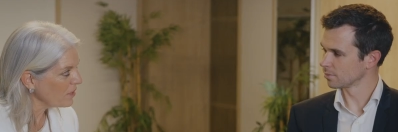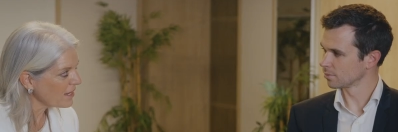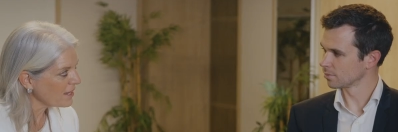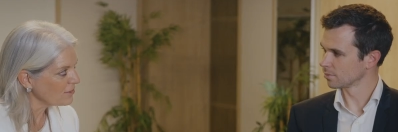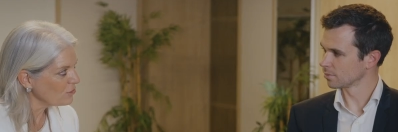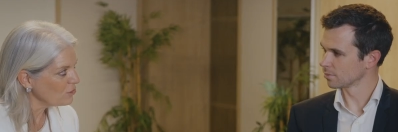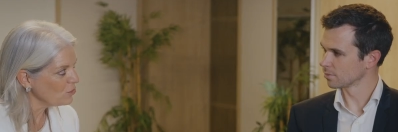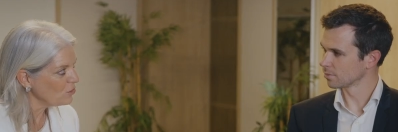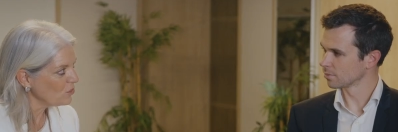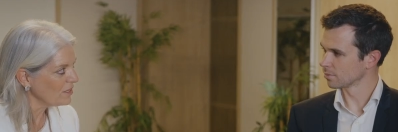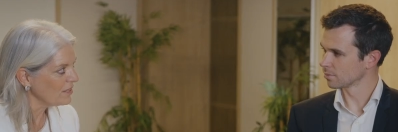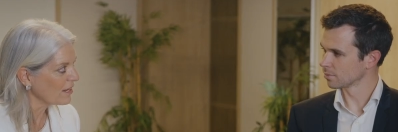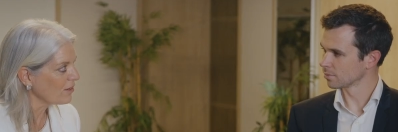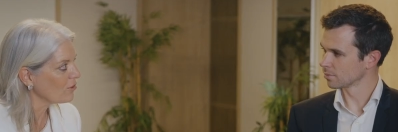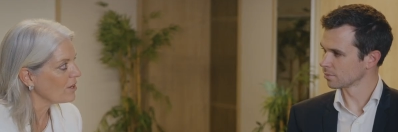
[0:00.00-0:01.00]
Speaker 1: can do
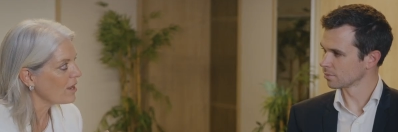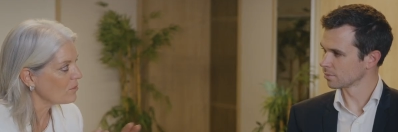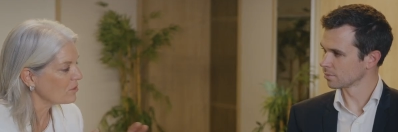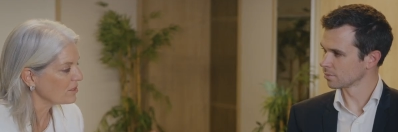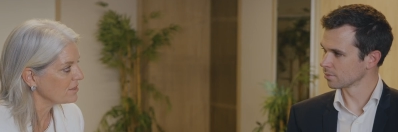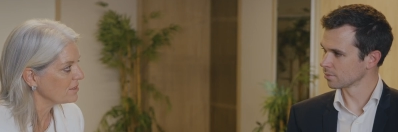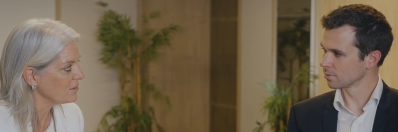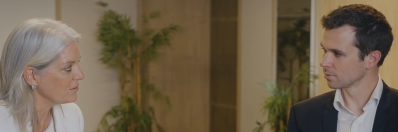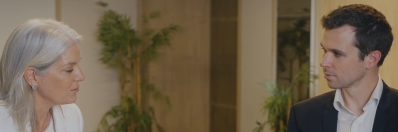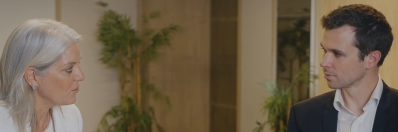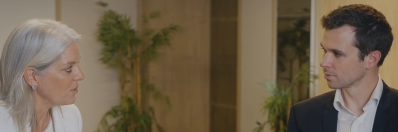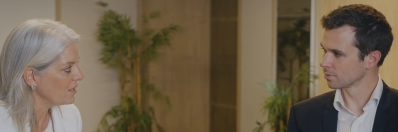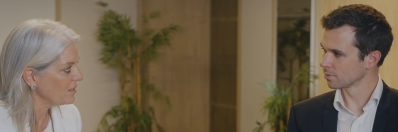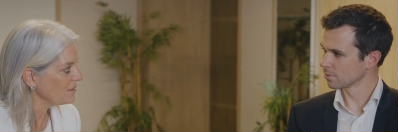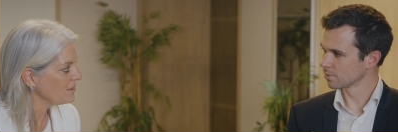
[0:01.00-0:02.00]
in a collaborative
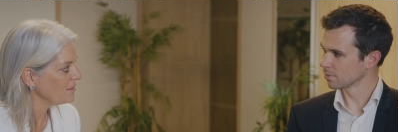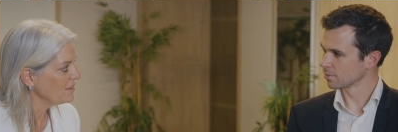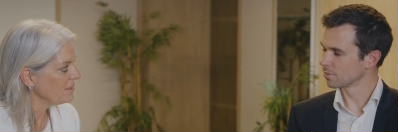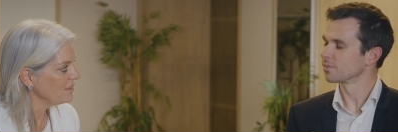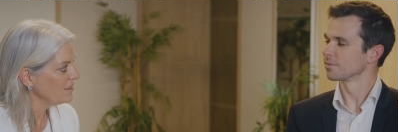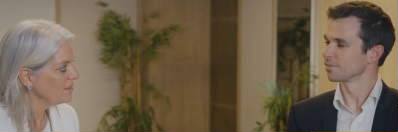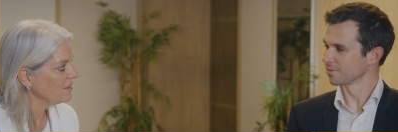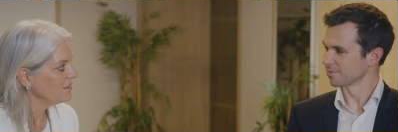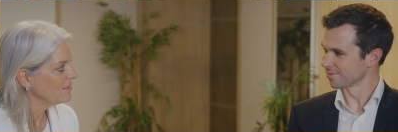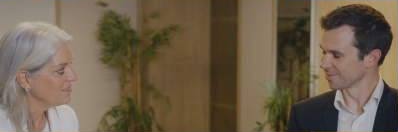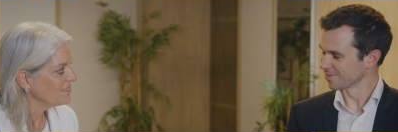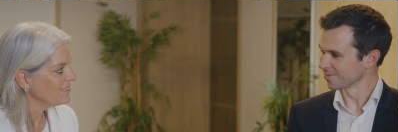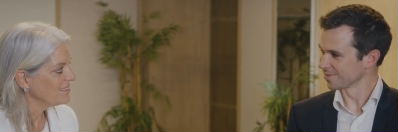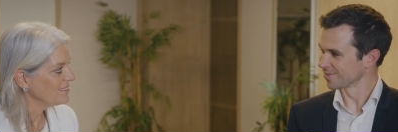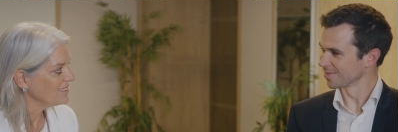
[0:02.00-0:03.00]
way.
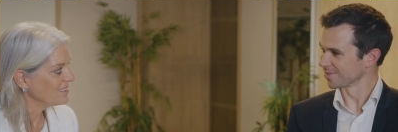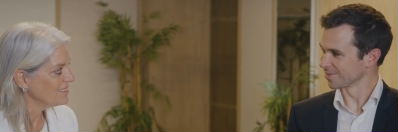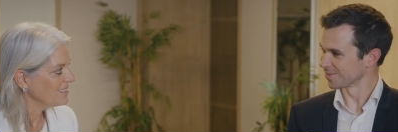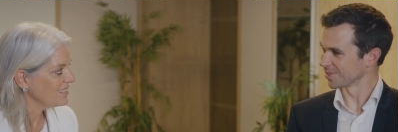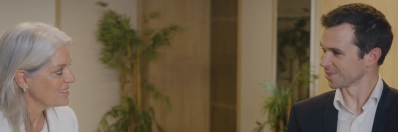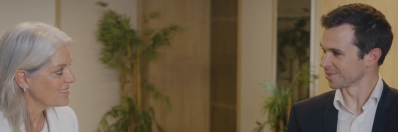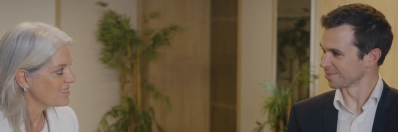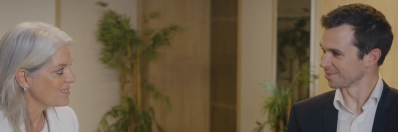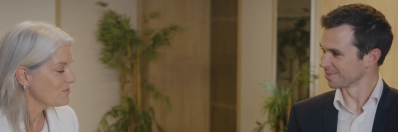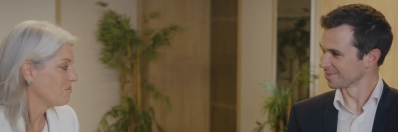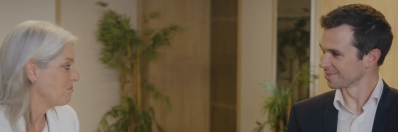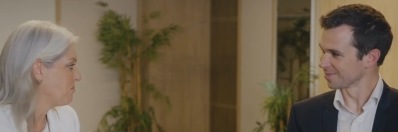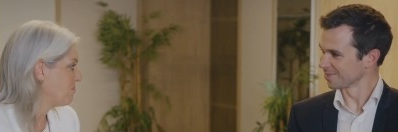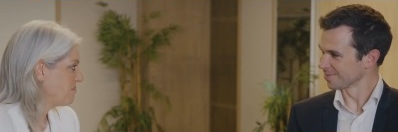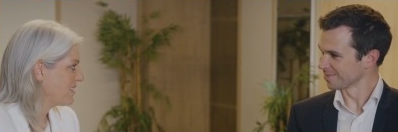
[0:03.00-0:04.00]
That's
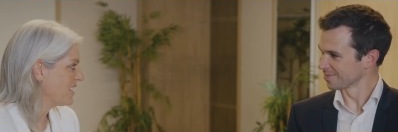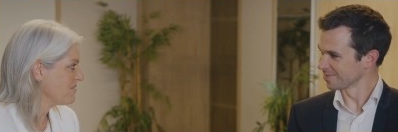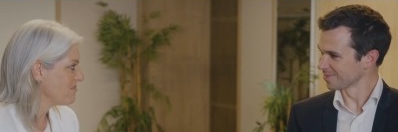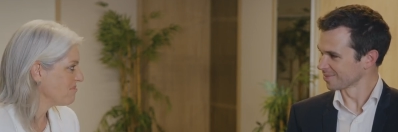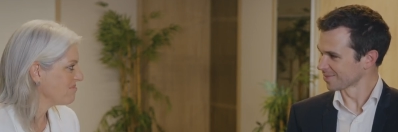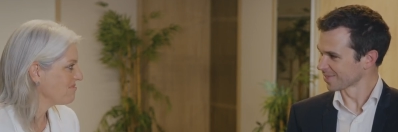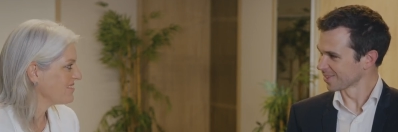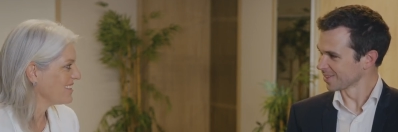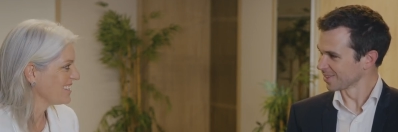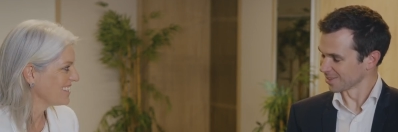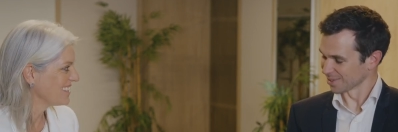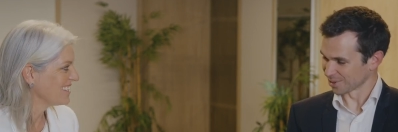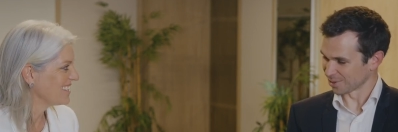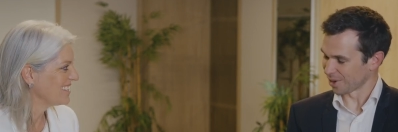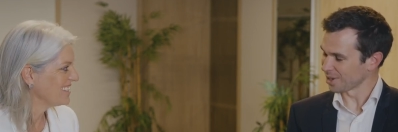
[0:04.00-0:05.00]

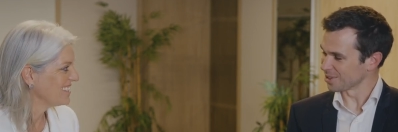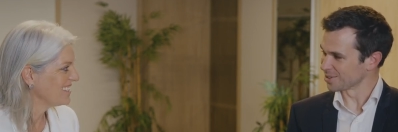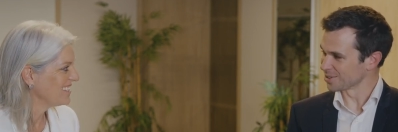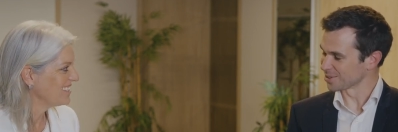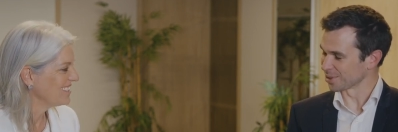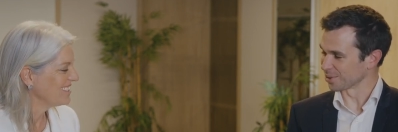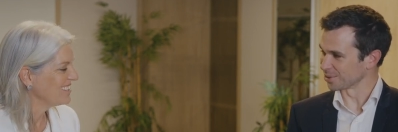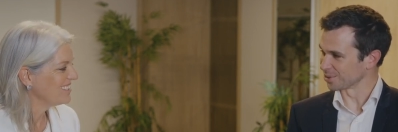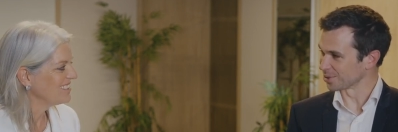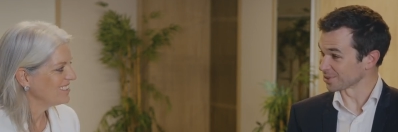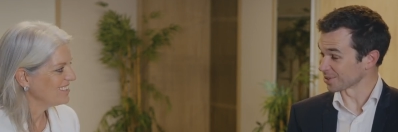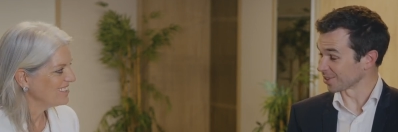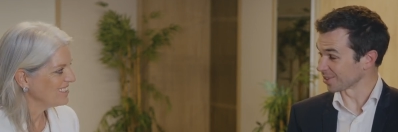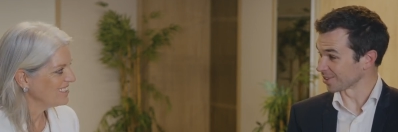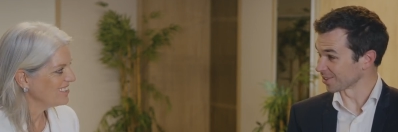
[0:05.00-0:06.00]
Speaker 2: Great. So
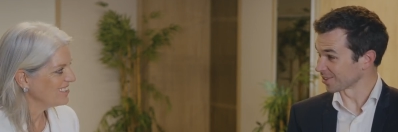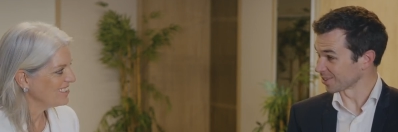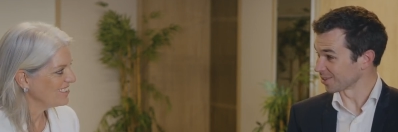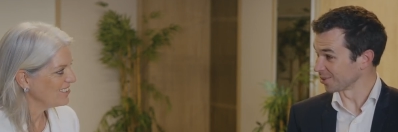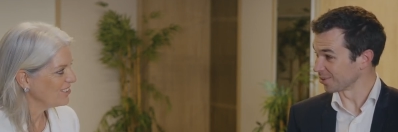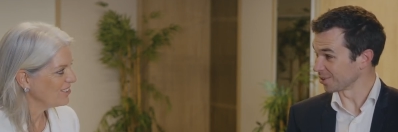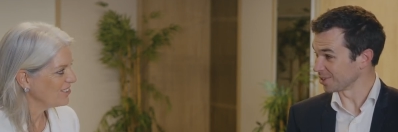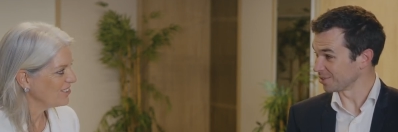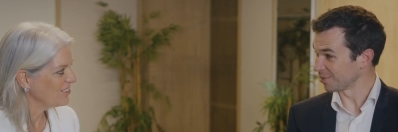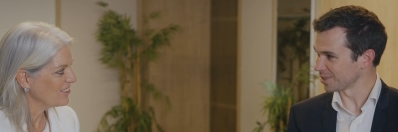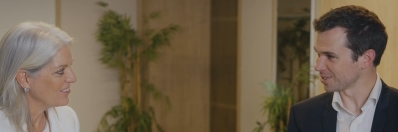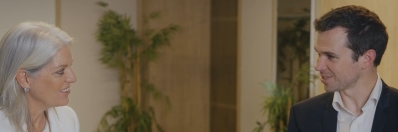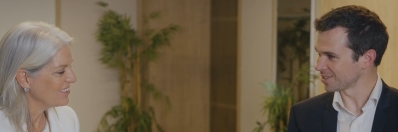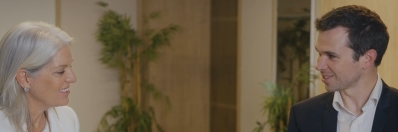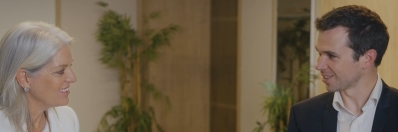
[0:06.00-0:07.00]
those are concrete
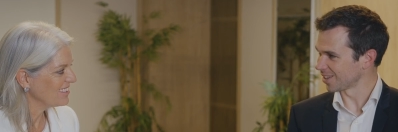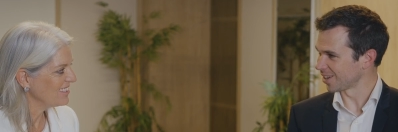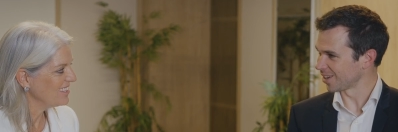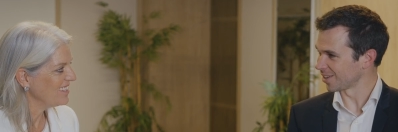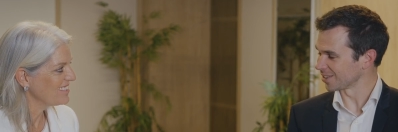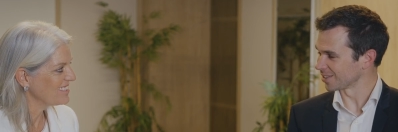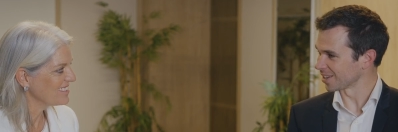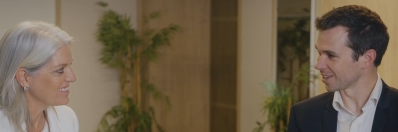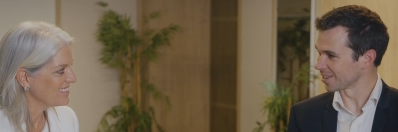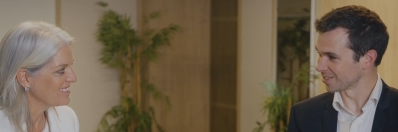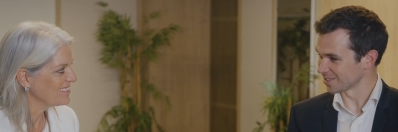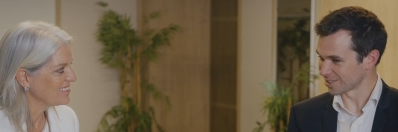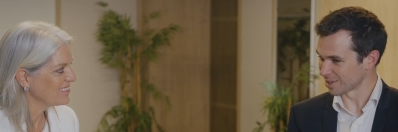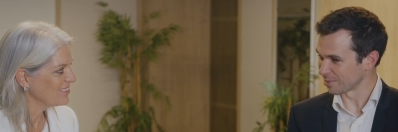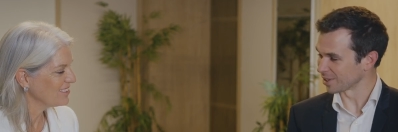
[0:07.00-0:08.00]
things uh, yes. that
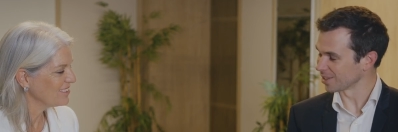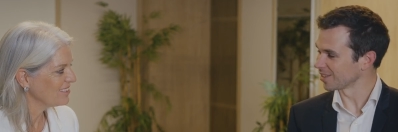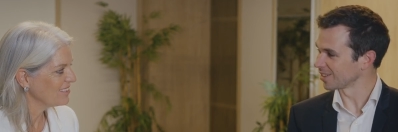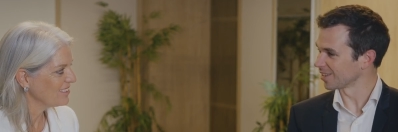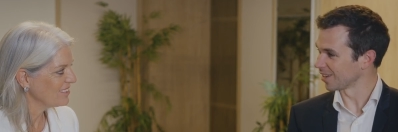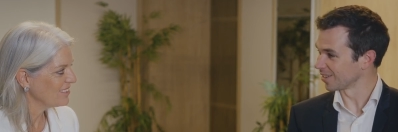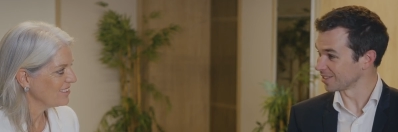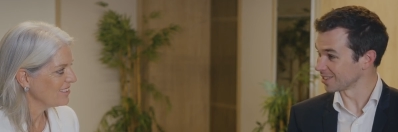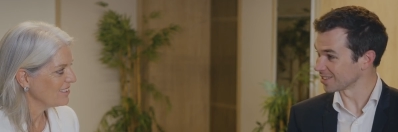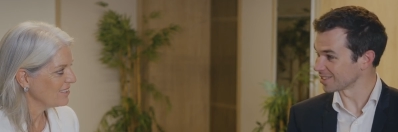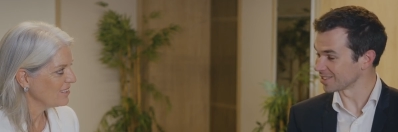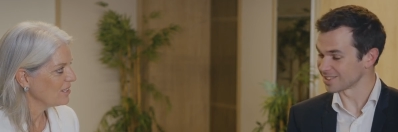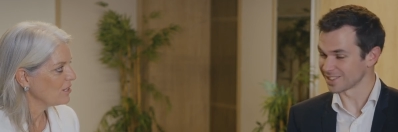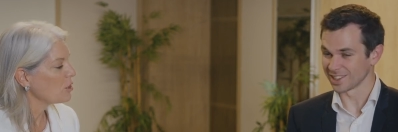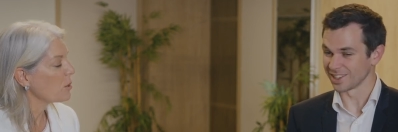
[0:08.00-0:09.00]
SEMIC,
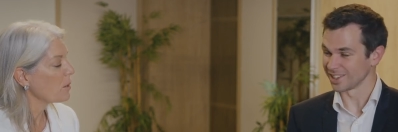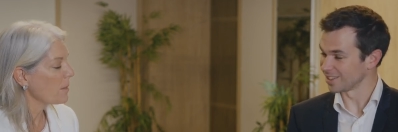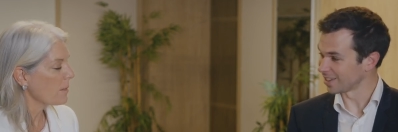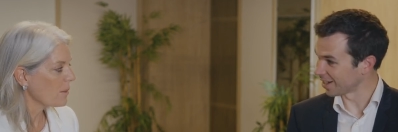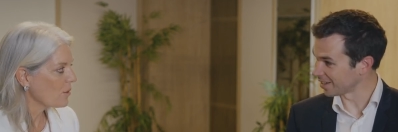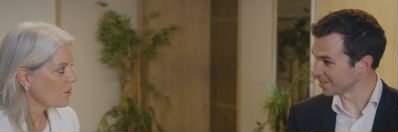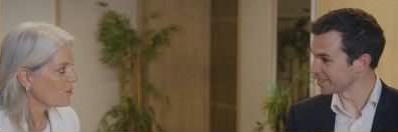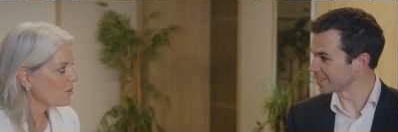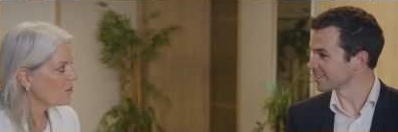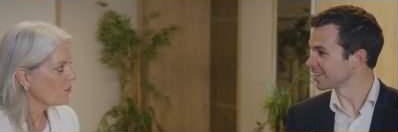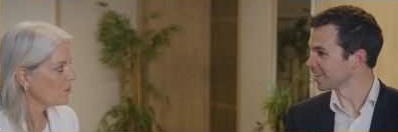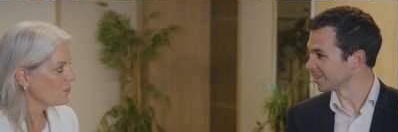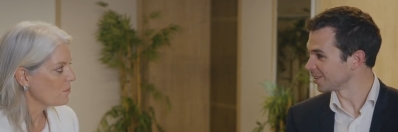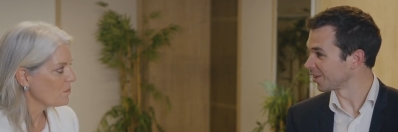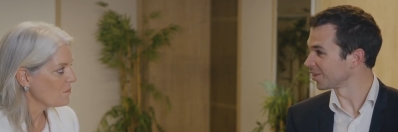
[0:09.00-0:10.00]
IDSA,
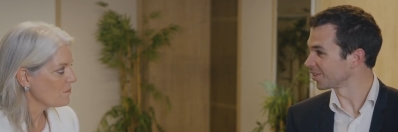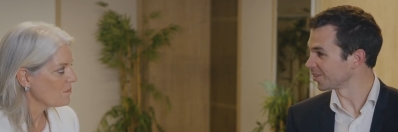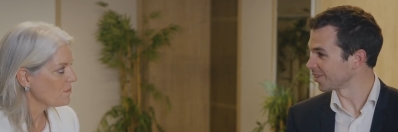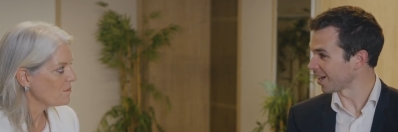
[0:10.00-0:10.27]
yeah. and other